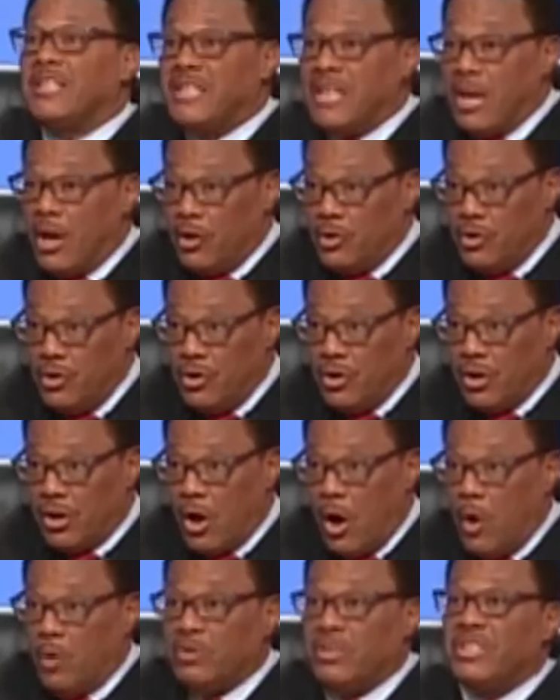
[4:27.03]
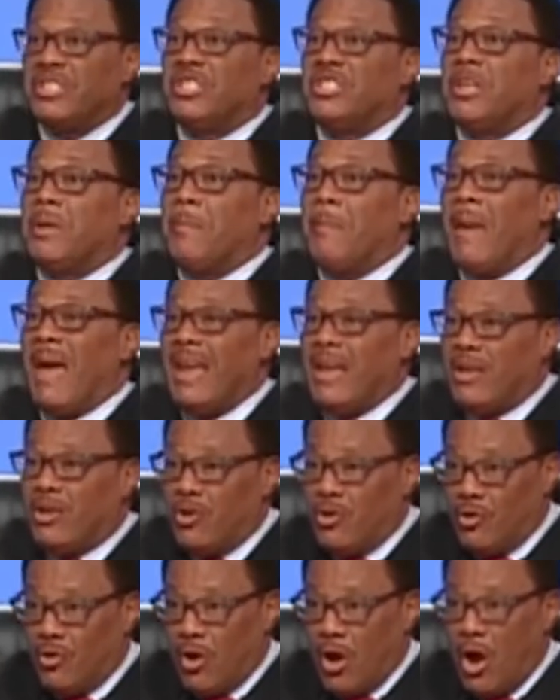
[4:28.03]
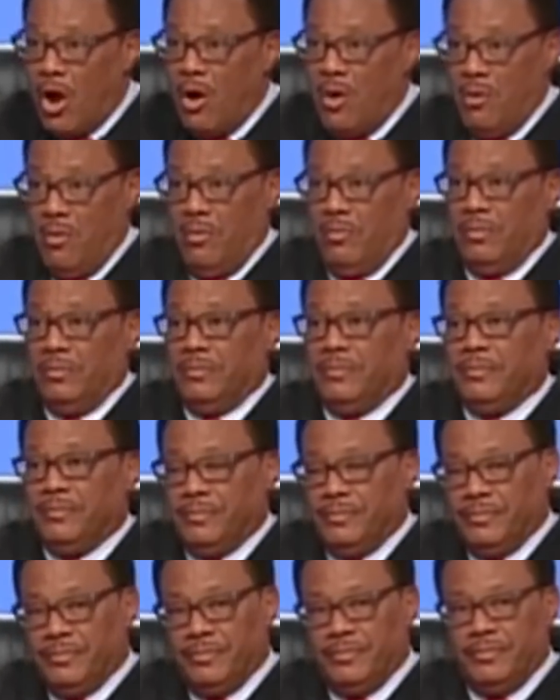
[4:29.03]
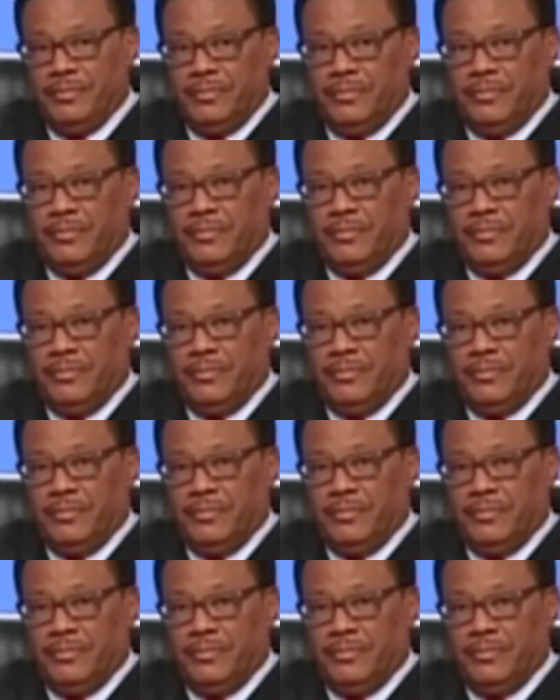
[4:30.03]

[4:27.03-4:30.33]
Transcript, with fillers: tell you to go? Yes, did she make um, you go? Yes. And not at 13. I